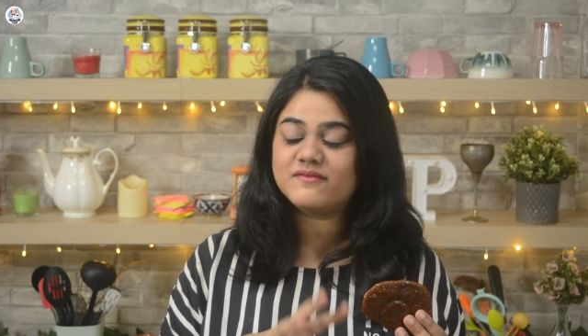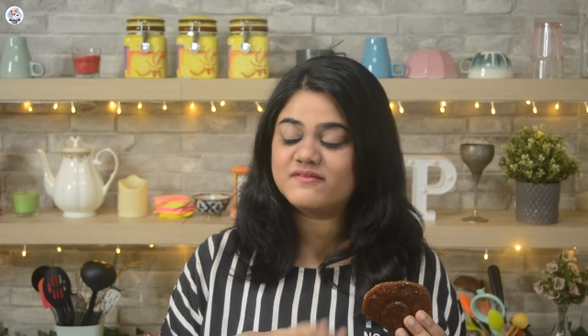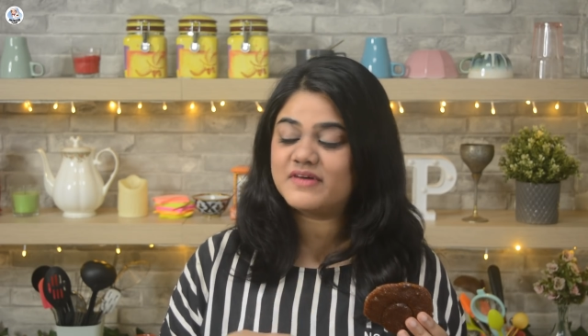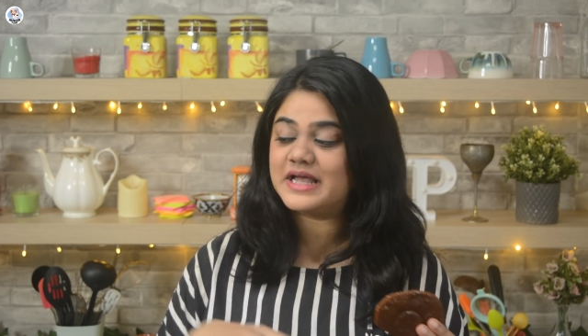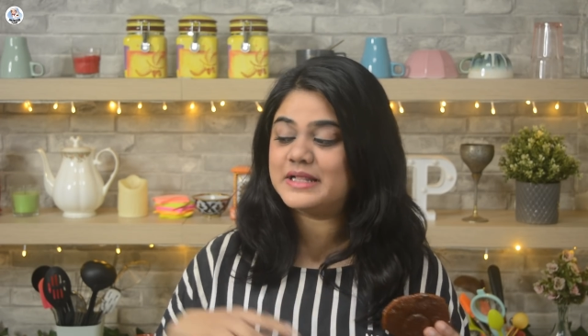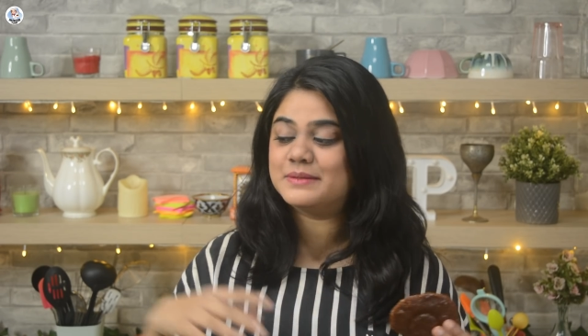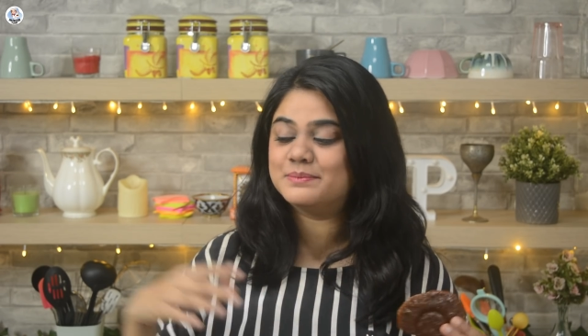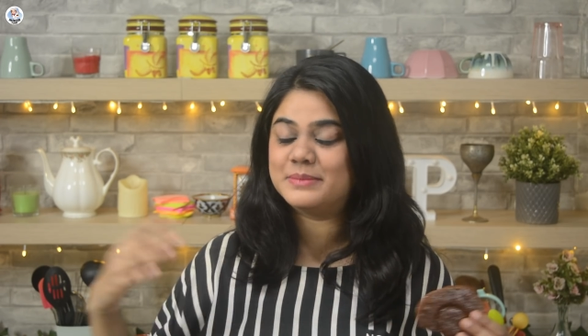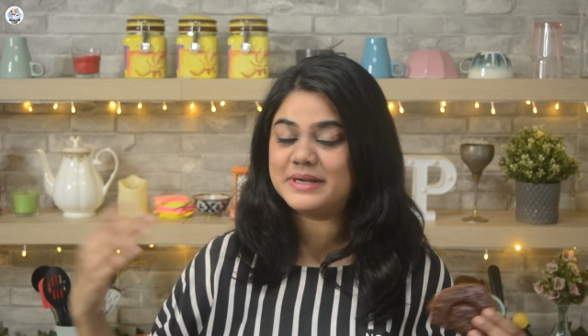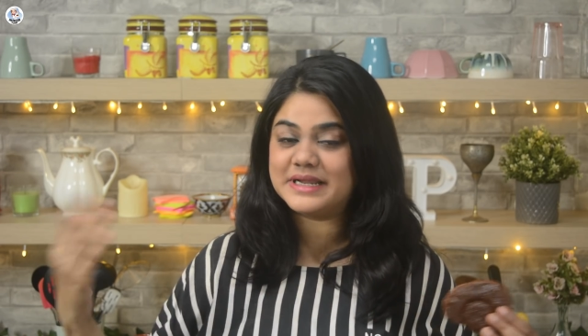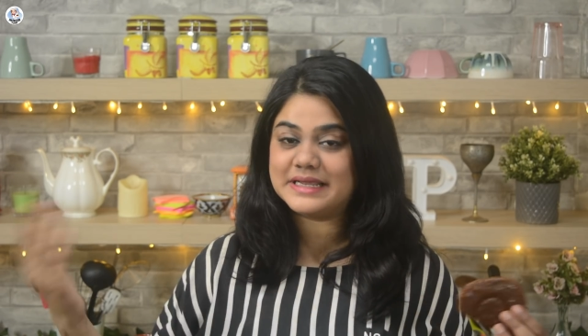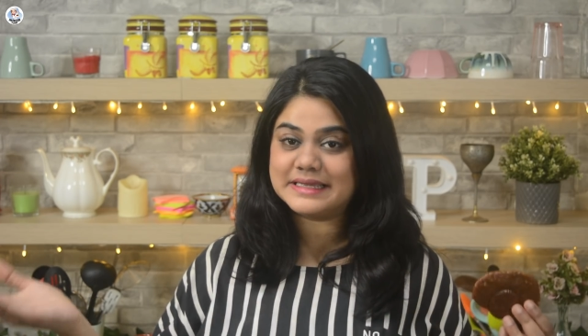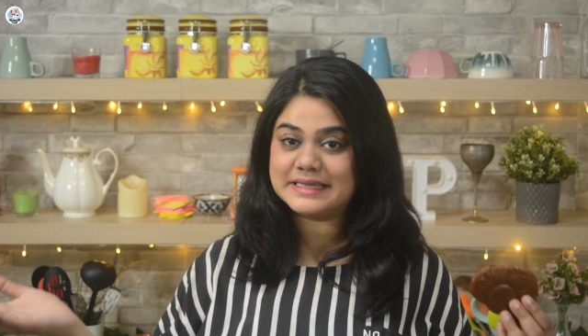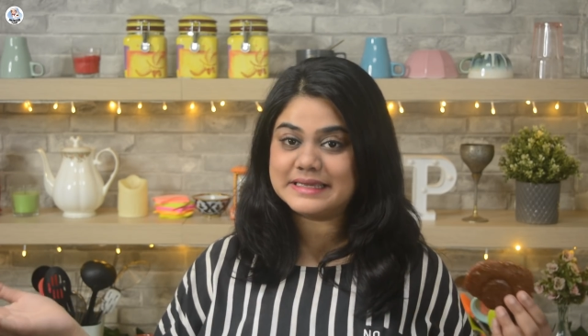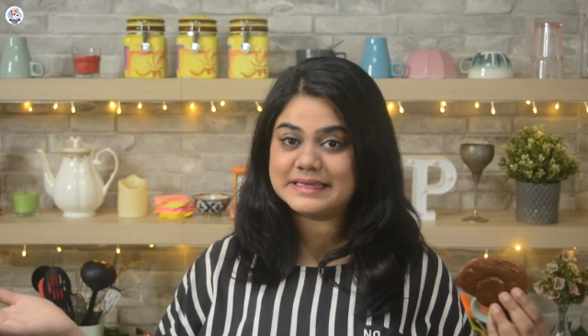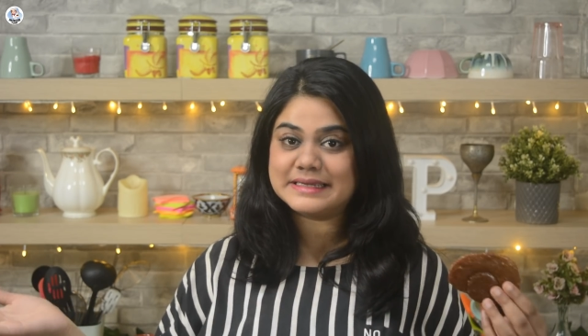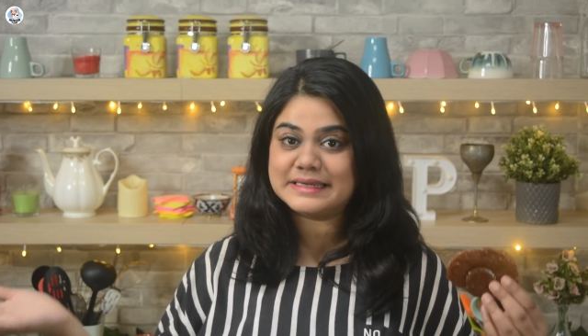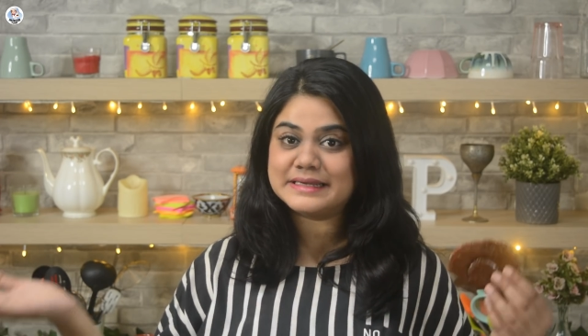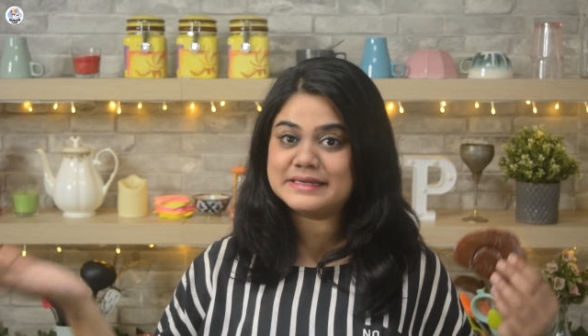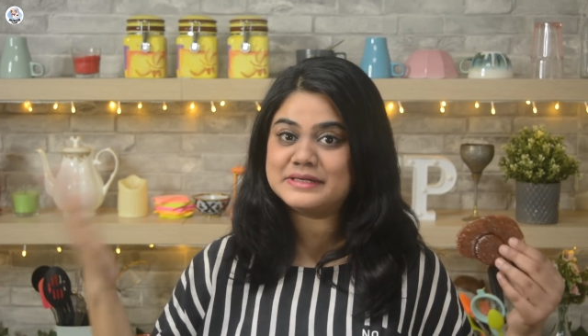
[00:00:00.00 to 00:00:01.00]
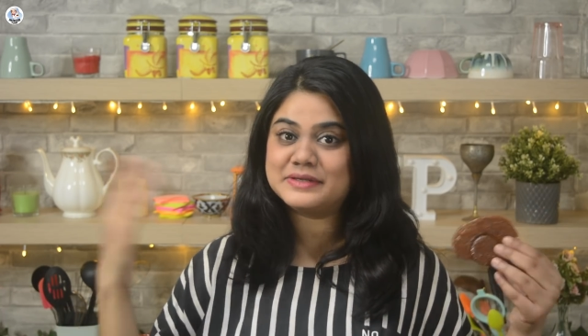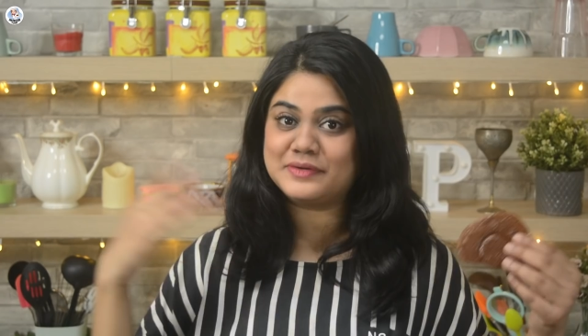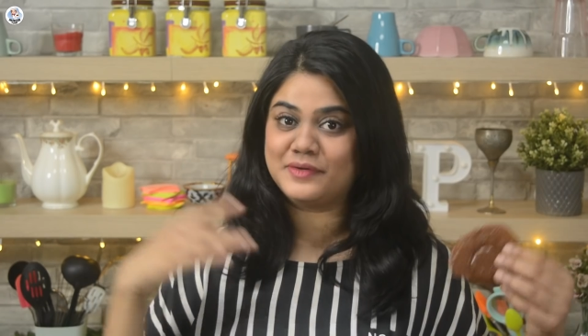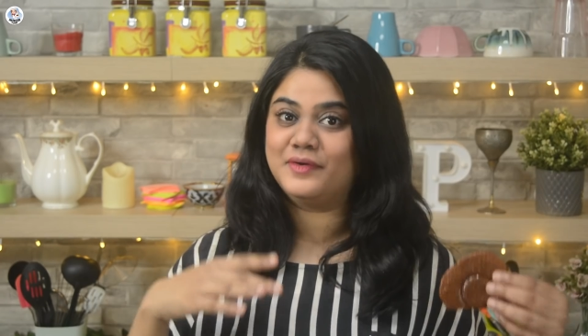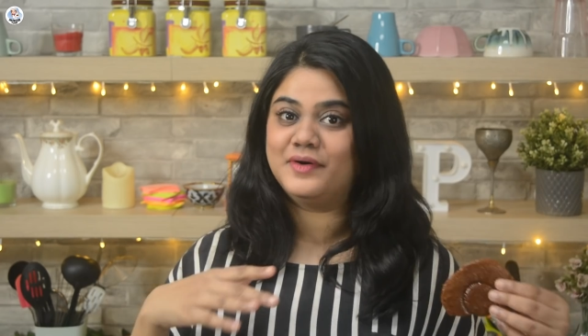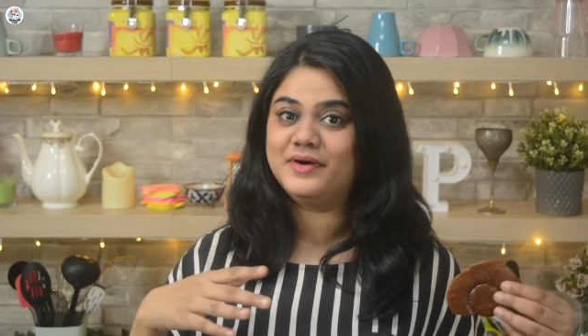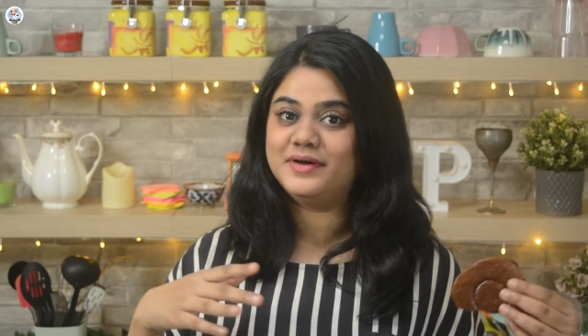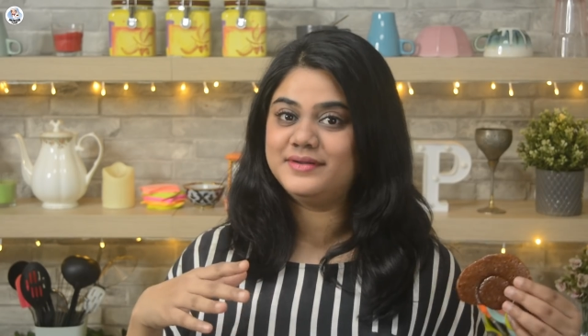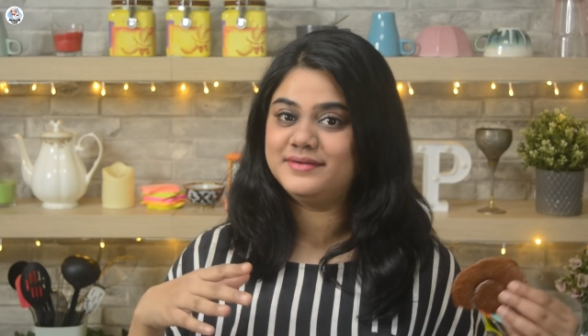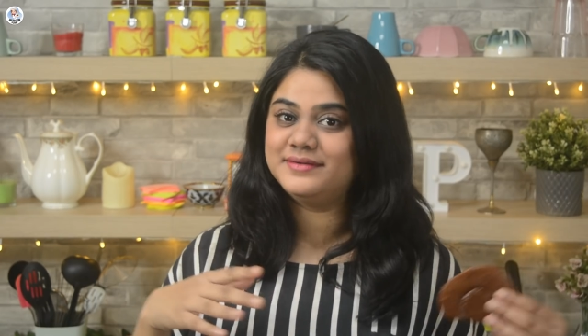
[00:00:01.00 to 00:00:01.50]
While bringing it
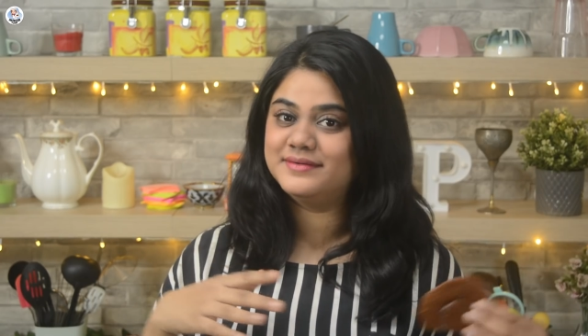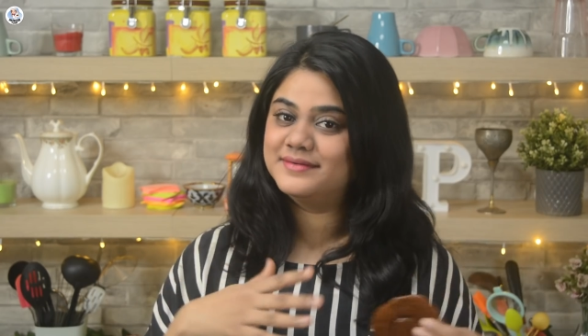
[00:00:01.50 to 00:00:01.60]
here,